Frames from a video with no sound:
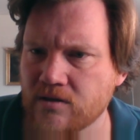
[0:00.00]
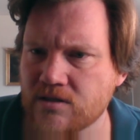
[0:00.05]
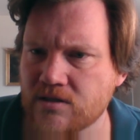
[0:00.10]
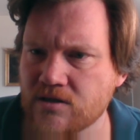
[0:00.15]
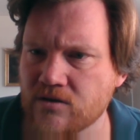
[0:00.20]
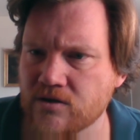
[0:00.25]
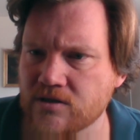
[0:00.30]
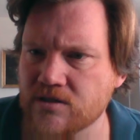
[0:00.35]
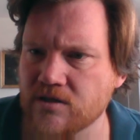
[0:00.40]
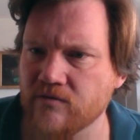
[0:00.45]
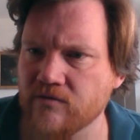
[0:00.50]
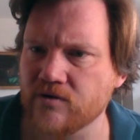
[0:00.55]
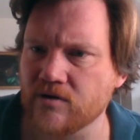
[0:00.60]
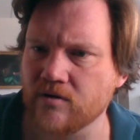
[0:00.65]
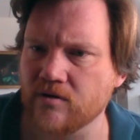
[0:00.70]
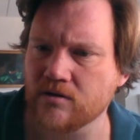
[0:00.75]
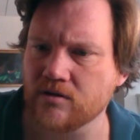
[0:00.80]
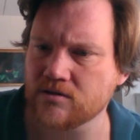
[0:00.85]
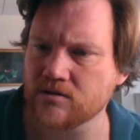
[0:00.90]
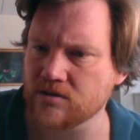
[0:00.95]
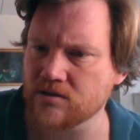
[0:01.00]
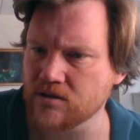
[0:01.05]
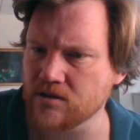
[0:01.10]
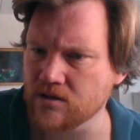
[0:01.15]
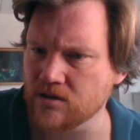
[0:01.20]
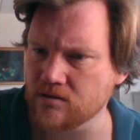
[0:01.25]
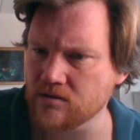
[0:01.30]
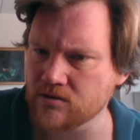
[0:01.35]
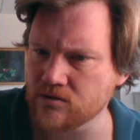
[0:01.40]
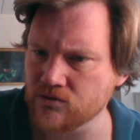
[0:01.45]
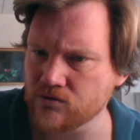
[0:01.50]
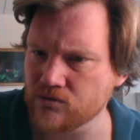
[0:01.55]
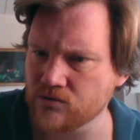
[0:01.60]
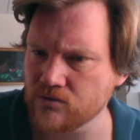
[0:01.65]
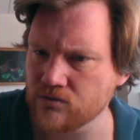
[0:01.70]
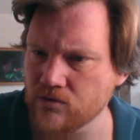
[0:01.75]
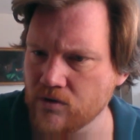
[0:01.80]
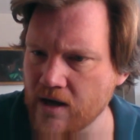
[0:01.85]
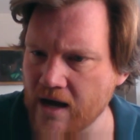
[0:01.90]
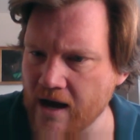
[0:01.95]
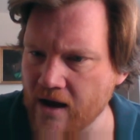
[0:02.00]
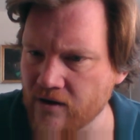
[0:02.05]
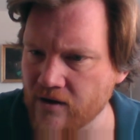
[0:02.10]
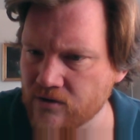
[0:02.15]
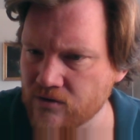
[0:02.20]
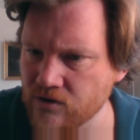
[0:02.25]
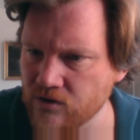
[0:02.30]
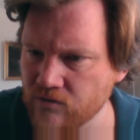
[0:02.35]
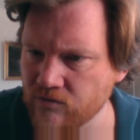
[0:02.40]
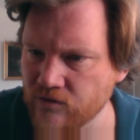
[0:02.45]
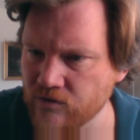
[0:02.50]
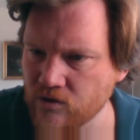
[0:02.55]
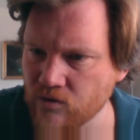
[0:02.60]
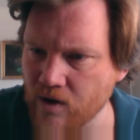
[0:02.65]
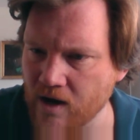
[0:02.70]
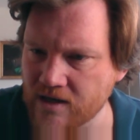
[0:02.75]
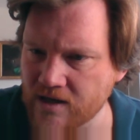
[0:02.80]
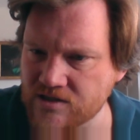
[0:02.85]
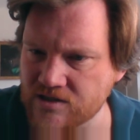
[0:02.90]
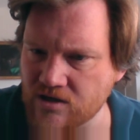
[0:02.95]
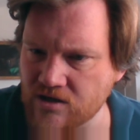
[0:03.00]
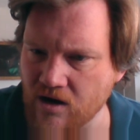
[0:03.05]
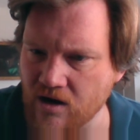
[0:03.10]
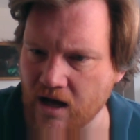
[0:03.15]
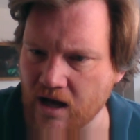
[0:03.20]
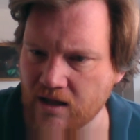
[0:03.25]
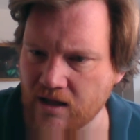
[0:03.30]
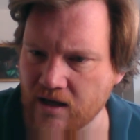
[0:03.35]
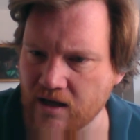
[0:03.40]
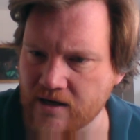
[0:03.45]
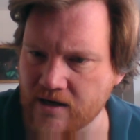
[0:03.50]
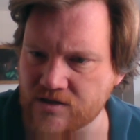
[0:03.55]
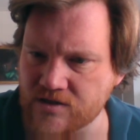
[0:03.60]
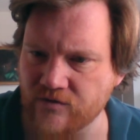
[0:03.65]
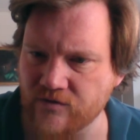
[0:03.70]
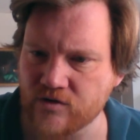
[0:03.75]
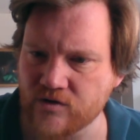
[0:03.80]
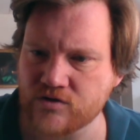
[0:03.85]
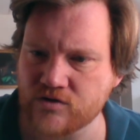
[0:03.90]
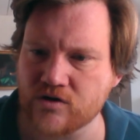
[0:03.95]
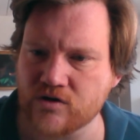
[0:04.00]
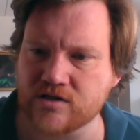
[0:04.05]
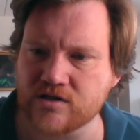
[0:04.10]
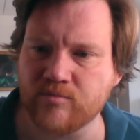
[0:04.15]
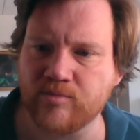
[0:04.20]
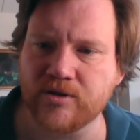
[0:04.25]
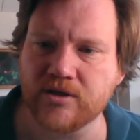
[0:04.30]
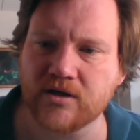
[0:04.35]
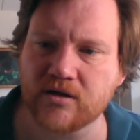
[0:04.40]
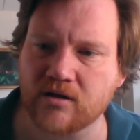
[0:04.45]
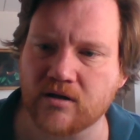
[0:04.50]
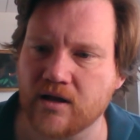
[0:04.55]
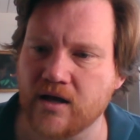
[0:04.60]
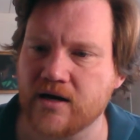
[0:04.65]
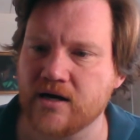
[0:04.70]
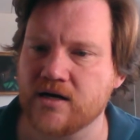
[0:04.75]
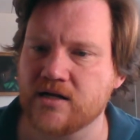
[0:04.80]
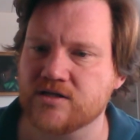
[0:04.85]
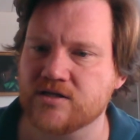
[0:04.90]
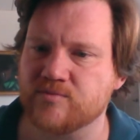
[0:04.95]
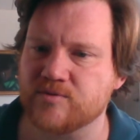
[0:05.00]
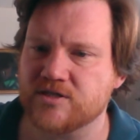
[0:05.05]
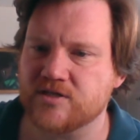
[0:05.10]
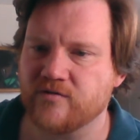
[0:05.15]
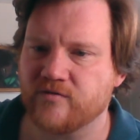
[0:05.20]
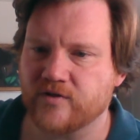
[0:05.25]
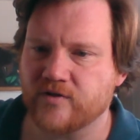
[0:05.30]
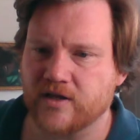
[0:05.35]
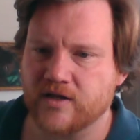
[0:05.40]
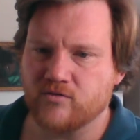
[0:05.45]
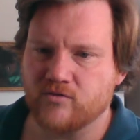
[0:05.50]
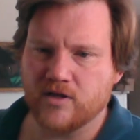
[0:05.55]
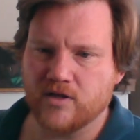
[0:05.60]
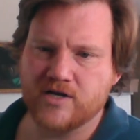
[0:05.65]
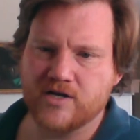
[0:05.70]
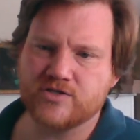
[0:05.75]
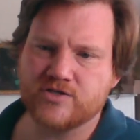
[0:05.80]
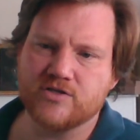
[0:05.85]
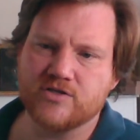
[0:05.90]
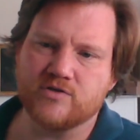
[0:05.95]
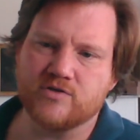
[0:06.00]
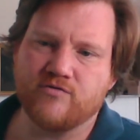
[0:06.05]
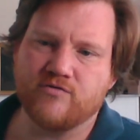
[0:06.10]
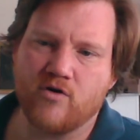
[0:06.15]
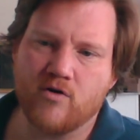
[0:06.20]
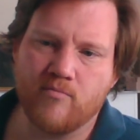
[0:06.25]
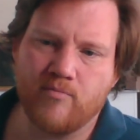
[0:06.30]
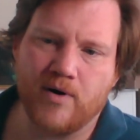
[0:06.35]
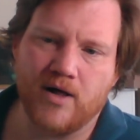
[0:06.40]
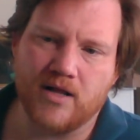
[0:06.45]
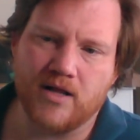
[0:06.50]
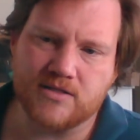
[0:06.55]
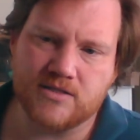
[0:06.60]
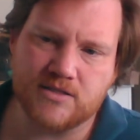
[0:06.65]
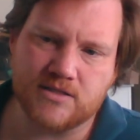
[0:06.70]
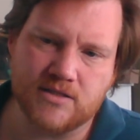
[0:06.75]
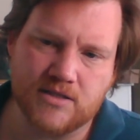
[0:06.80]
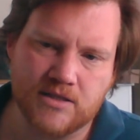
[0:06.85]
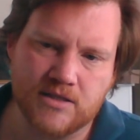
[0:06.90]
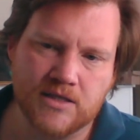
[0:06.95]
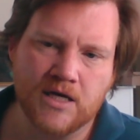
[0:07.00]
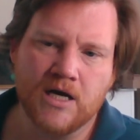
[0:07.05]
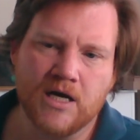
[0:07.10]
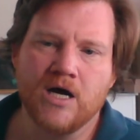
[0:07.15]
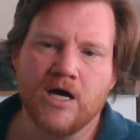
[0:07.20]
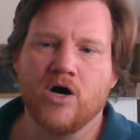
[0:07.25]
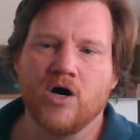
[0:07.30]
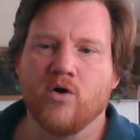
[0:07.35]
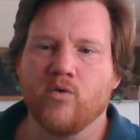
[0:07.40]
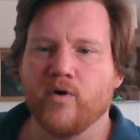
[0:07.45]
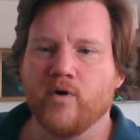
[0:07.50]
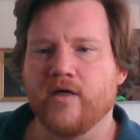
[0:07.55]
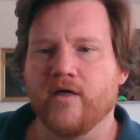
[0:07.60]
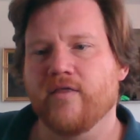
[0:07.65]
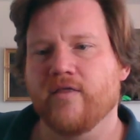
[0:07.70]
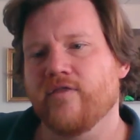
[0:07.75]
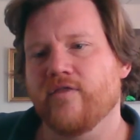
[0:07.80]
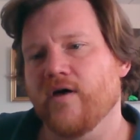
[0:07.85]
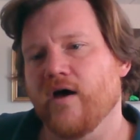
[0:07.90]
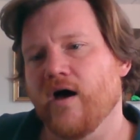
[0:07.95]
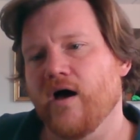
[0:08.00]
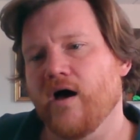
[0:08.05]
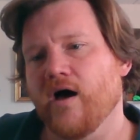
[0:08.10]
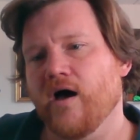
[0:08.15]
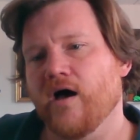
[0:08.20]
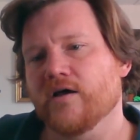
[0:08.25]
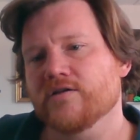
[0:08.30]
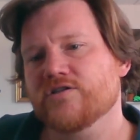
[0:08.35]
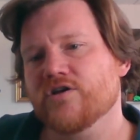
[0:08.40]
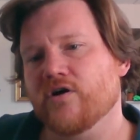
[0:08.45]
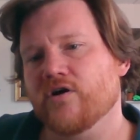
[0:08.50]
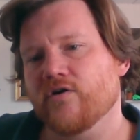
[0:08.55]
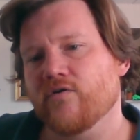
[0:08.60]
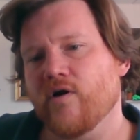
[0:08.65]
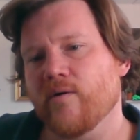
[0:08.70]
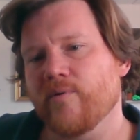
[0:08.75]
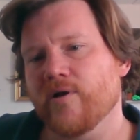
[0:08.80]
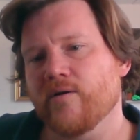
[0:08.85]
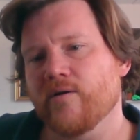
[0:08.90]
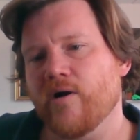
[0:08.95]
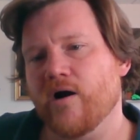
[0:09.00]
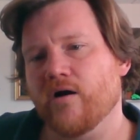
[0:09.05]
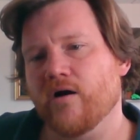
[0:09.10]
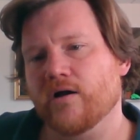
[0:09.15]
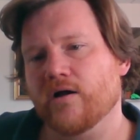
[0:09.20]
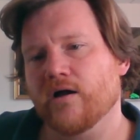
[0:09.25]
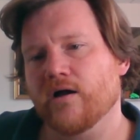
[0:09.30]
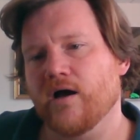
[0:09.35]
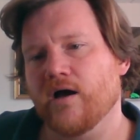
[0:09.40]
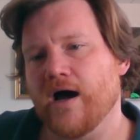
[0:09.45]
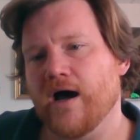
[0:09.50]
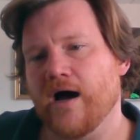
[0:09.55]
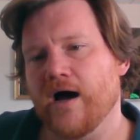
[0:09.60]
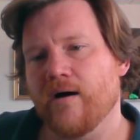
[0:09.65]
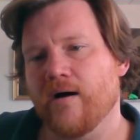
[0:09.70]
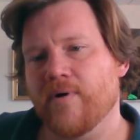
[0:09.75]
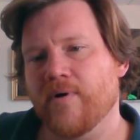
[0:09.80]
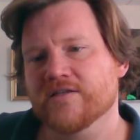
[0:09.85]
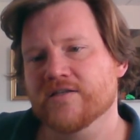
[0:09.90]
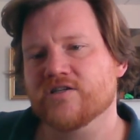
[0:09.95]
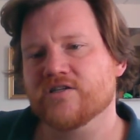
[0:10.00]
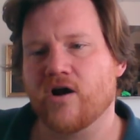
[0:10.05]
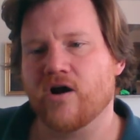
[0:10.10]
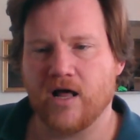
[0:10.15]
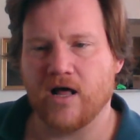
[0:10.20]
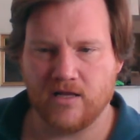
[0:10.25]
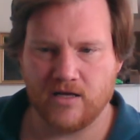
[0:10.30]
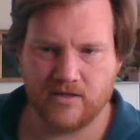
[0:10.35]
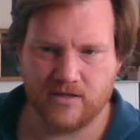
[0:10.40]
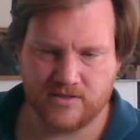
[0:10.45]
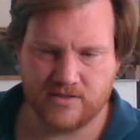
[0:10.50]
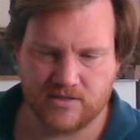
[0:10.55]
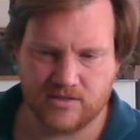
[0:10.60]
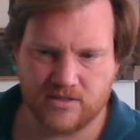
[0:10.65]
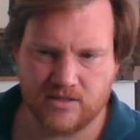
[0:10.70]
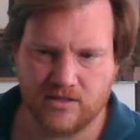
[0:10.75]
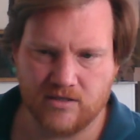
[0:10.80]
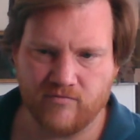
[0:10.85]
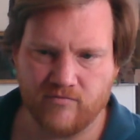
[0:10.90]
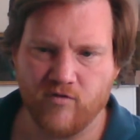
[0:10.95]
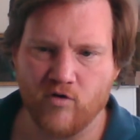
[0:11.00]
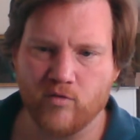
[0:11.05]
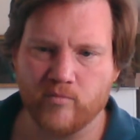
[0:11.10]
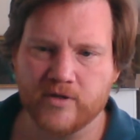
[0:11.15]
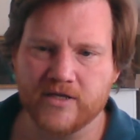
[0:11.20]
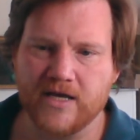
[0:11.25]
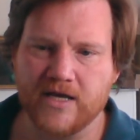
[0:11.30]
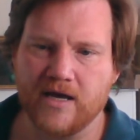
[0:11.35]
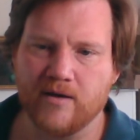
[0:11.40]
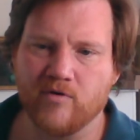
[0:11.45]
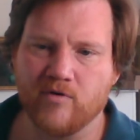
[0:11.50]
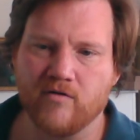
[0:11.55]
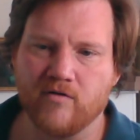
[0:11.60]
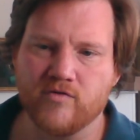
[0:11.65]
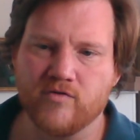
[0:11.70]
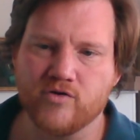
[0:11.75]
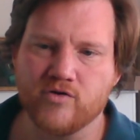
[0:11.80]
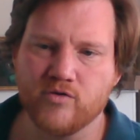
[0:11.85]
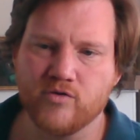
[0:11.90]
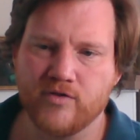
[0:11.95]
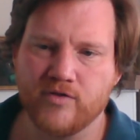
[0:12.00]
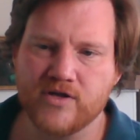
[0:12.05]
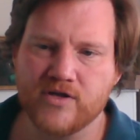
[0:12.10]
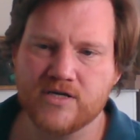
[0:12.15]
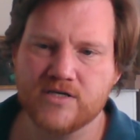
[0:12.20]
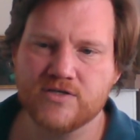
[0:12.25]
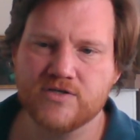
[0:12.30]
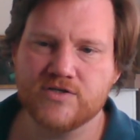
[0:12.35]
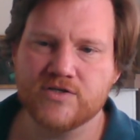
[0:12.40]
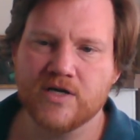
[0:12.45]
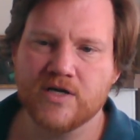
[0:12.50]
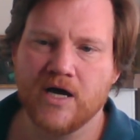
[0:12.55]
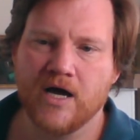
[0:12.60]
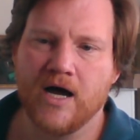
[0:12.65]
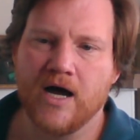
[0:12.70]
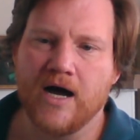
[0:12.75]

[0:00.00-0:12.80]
Serious effort, I'd say. How do you view Ansar Allah and its future as a political entity, specifically in relation to its foreign policy with Saudi Arabia and America? Ansar Allah, this is the formal name of the Houthis.